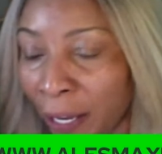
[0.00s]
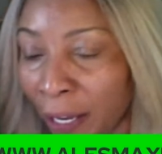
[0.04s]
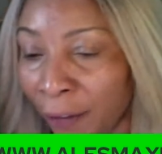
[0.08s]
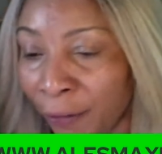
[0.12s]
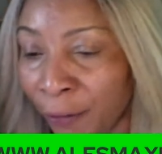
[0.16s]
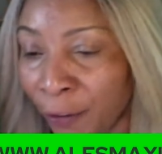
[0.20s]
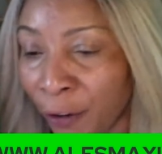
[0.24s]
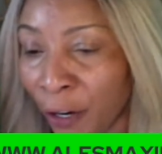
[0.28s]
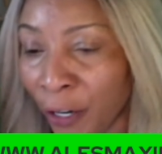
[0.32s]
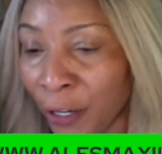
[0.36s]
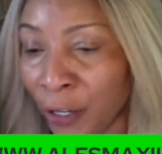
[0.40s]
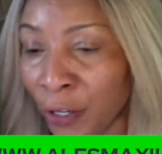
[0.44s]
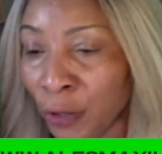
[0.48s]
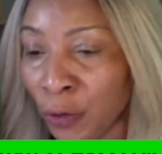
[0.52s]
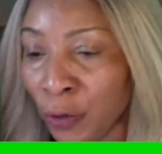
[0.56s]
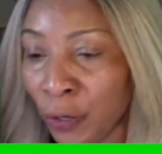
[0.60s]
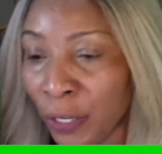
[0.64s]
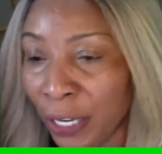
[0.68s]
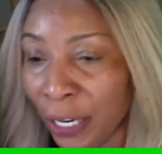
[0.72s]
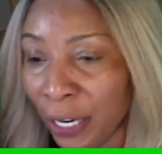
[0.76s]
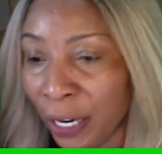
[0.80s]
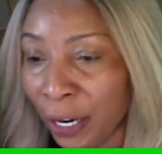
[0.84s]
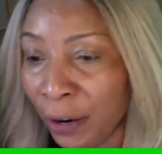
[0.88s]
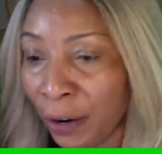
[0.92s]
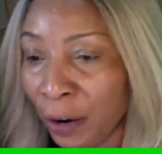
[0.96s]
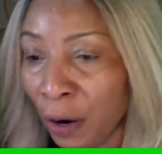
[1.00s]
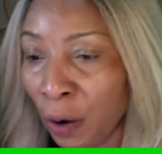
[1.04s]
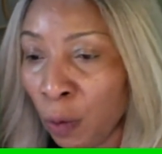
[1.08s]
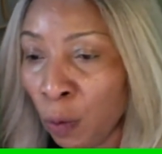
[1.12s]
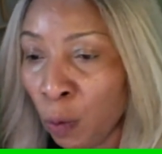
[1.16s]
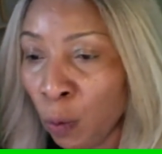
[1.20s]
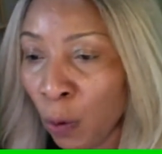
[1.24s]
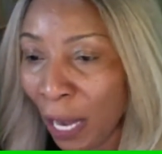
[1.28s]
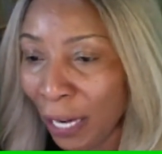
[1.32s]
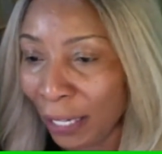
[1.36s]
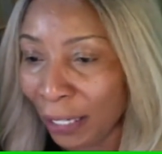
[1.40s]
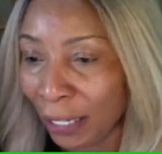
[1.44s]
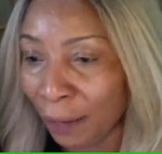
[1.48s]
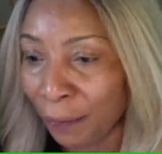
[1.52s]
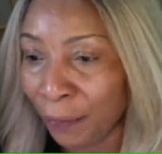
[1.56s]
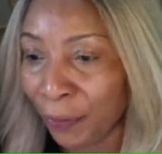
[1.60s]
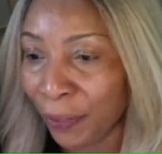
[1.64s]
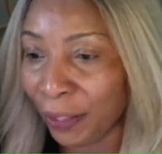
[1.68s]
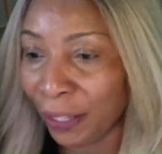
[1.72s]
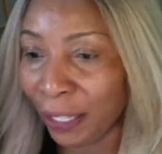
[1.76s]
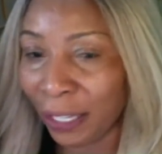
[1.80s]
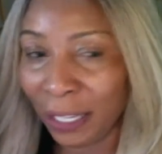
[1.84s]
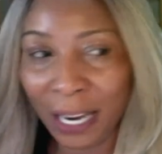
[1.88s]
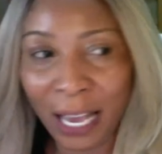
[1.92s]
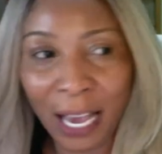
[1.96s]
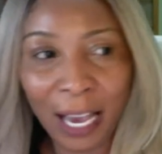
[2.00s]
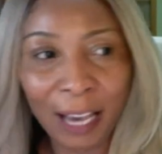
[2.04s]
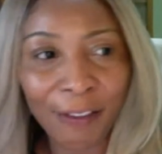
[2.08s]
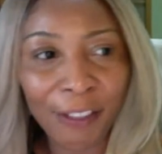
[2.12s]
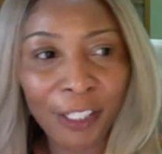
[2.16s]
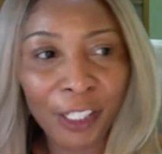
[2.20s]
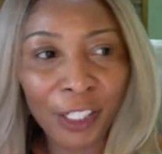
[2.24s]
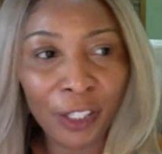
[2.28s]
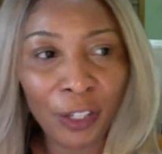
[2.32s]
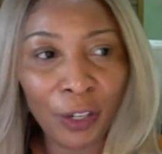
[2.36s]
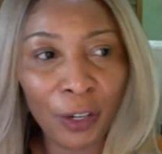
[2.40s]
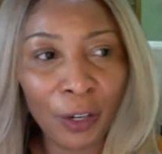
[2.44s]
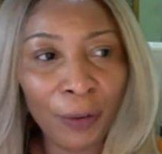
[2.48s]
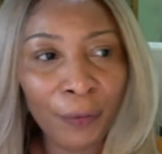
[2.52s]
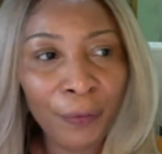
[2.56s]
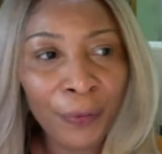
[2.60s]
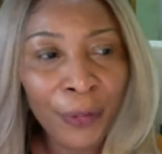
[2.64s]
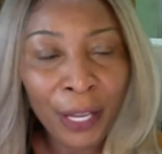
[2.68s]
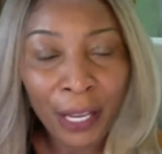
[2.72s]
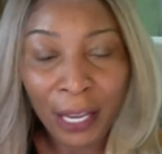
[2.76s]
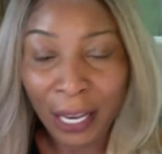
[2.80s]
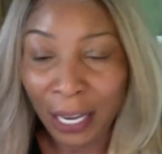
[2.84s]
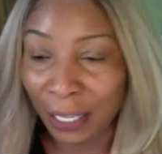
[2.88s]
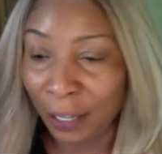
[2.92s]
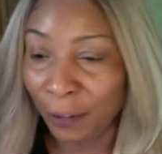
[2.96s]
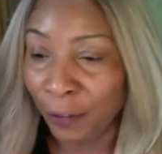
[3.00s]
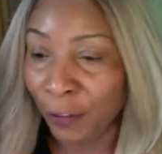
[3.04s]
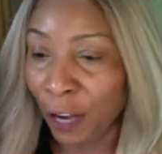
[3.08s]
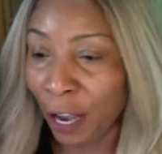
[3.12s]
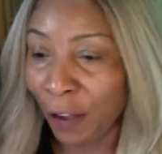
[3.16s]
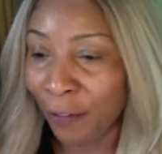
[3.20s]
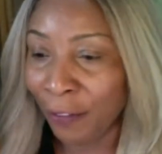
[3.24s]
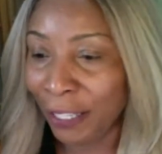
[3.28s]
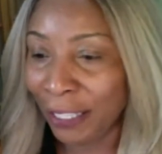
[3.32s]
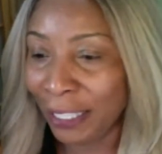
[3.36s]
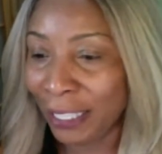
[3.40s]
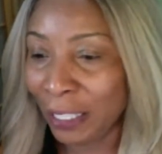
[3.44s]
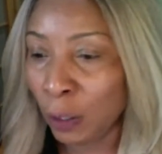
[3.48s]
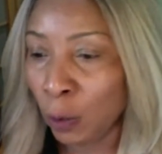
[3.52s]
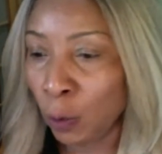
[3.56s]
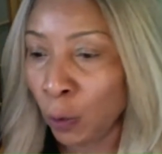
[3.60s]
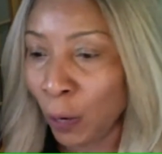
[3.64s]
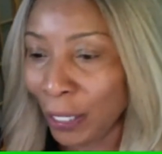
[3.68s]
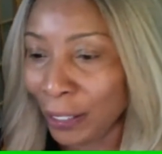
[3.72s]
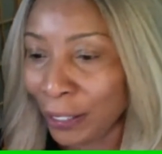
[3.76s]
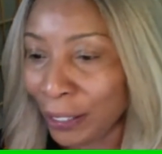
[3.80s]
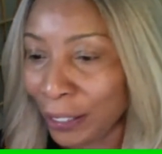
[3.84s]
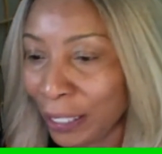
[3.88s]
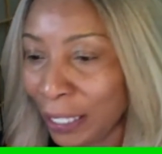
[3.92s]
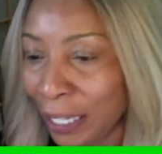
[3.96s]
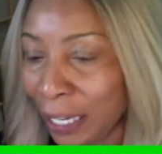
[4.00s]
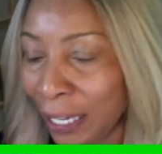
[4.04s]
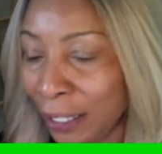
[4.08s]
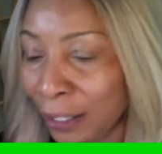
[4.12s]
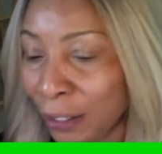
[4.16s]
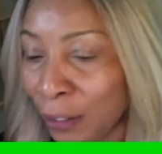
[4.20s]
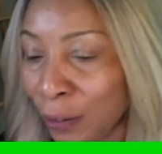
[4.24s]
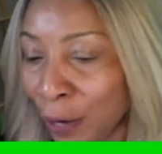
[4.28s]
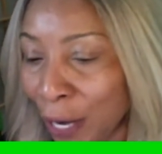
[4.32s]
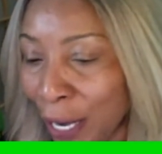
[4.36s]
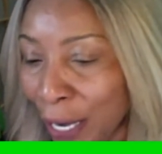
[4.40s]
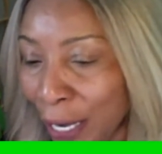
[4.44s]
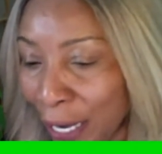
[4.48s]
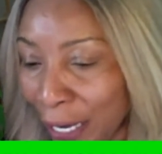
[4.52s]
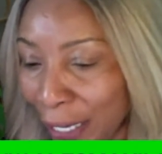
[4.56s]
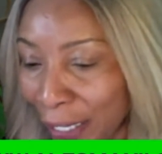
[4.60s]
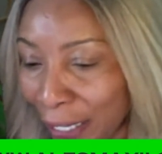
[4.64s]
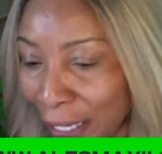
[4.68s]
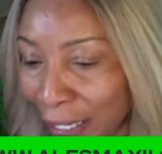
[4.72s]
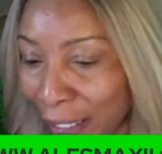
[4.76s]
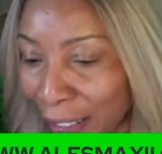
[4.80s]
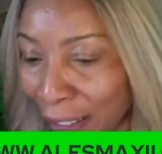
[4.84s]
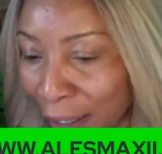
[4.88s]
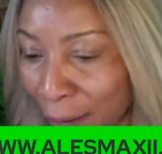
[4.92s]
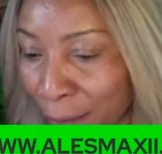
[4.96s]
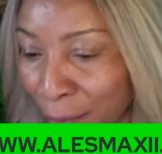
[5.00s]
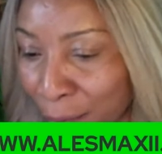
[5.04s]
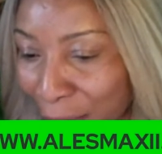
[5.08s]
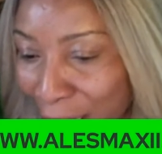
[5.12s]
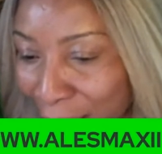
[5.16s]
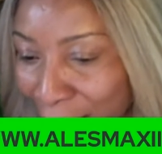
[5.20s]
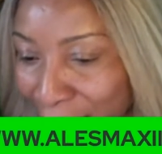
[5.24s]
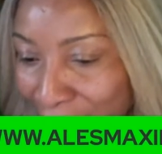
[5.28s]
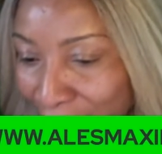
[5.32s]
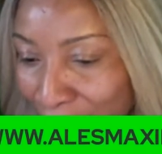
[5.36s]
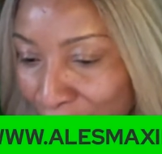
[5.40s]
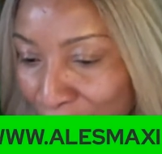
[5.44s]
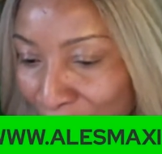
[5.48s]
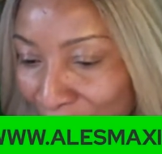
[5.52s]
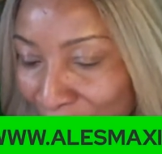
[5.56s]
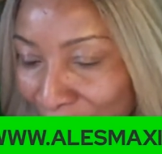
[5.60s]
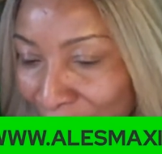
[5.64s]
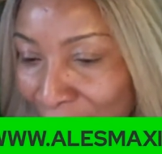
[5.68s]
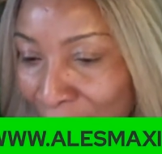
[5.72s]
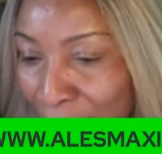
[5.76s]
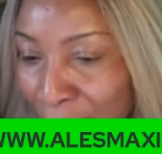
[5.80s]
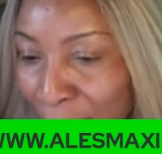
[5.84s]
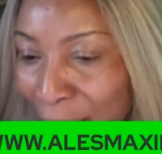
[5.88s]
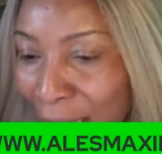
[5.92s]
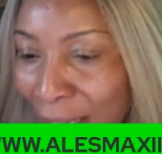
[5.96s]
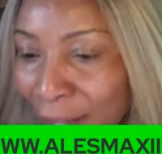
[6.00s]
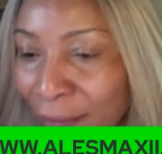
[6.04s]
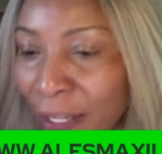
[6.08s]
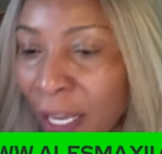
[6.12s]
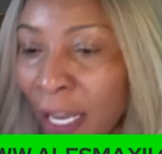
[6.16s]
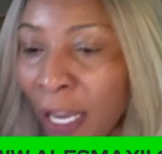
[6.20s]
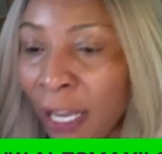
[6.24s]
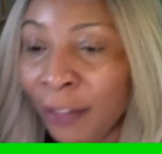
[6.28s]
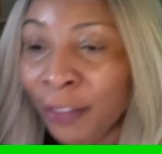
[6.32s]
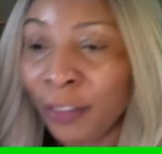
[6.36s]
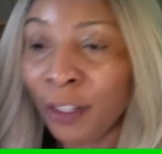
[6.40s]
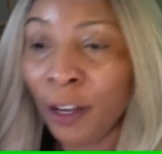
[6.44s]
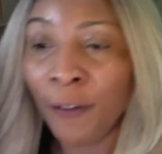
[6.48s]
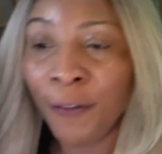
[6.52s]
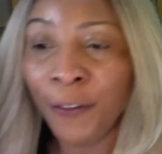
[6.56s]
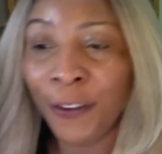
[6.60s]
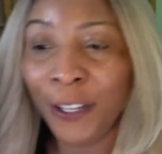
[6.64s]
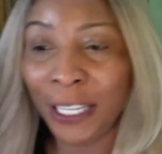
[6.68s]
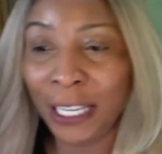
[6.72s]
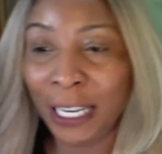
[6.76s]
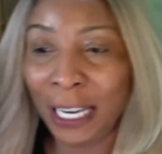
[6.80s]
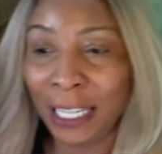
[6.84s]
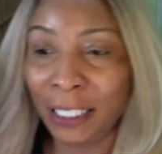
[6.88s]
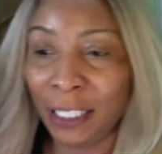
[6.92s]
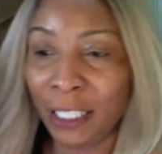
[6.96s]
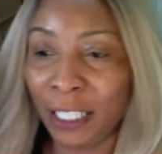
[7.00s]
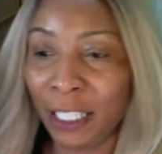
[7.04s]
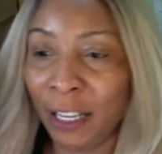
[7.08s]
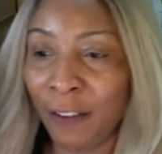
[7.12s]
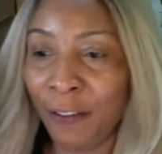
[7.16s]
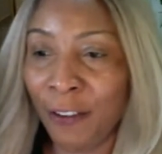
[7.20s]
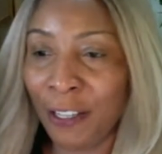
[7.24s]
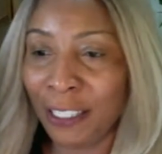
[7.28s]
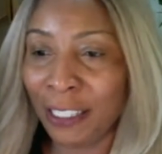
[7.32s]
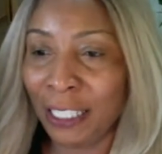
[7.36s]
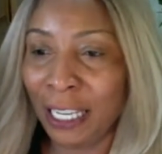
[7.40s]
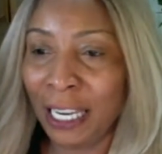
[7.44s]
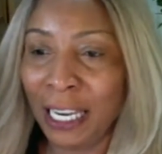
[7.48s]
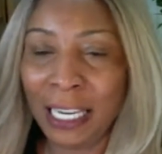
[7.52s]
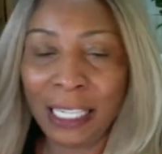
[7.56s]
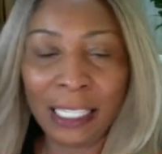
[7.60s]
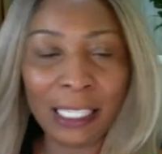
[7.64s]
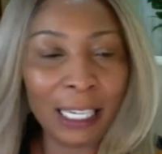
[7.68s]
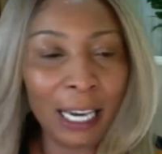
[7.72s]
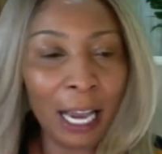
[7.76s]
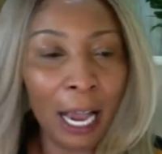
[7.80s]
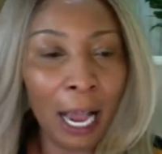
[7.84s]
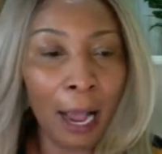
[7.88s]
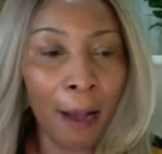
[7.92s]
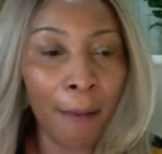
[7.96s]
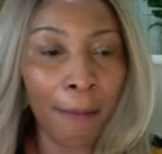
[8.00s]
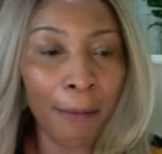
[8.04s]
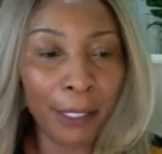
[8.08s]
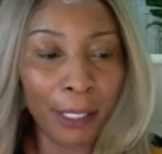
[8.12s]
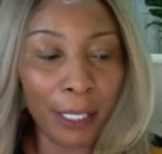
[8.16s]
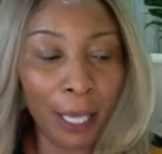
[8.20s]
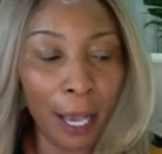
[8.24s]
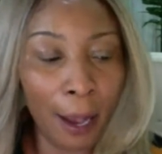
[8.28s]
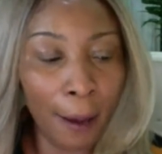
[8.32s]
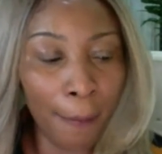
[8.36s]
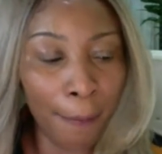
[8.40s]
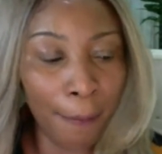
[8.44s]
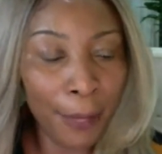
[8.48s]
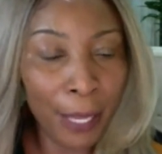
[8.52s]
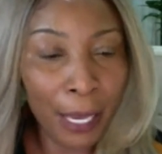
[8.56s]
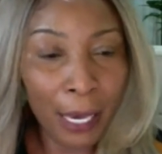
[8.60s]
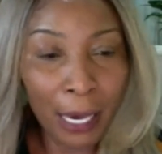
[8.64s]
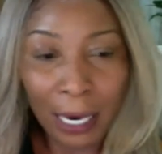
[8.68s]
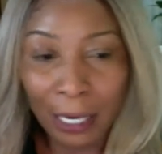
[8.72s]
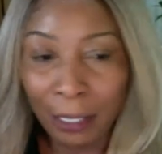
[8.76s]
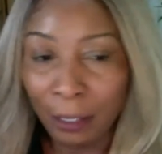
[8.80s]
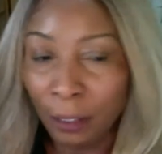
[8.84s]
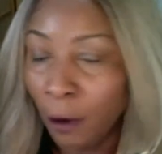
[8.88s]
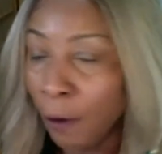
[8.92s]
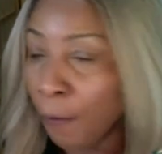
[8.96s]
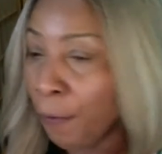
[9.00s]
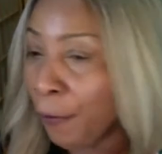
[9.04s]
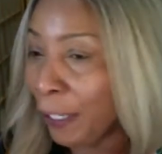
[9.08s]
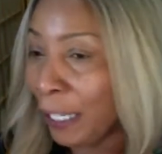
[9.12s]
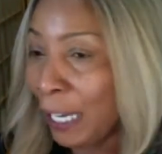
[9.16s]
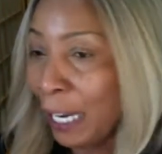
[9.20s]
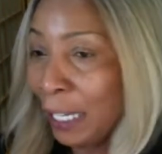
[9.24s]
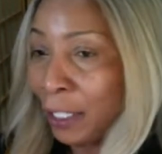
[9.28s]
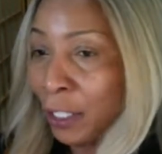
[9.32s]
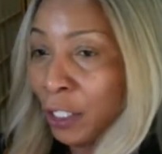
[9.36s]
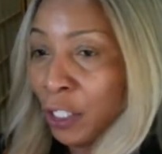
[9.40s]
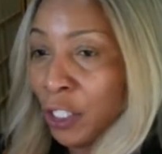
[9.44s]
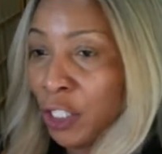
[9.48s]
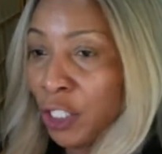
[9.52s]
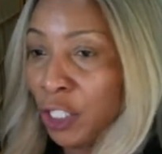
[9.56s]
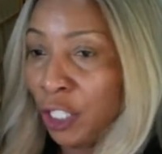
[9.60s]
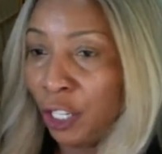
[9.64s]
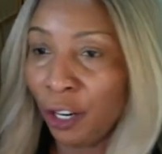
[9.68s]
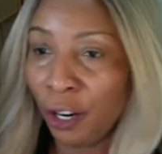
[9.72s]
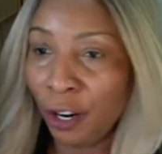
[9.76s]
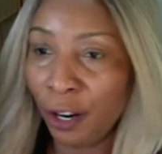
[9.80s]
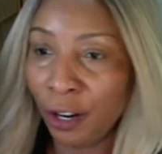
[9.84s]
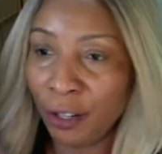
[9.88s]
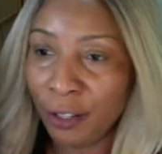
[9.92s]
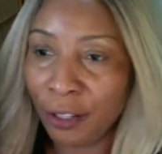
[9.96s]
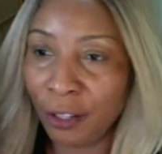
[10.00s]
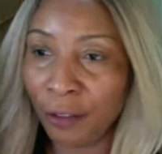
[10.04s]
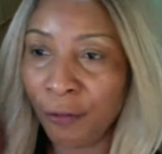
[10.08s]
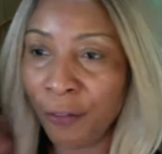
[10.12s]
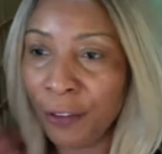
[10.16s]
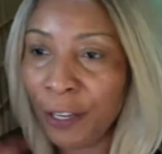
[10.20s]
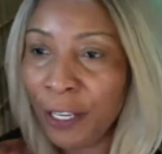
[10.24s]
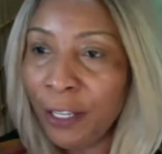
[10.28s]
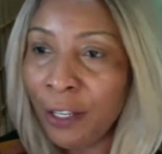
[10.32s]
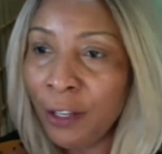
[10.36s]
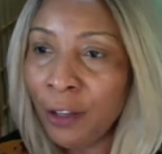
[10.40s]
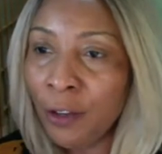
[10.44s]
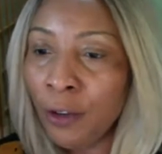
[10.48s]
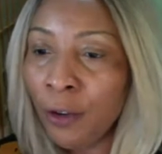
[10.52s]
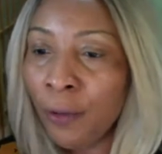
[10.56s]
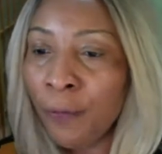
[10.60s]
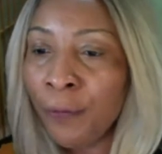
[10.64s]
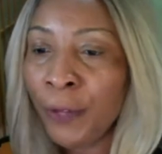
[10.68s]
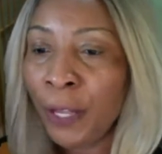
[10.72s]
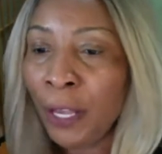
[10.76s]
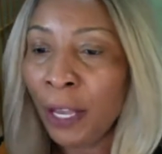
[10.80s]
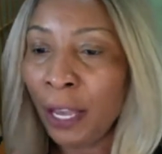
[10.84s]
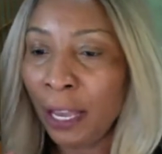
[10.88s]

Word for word: If you're new here, welcome to the live show. And if you have any question, go ahead and comment, comment, comment. Don't forget to give us a thumbs up and don't forget to share the video.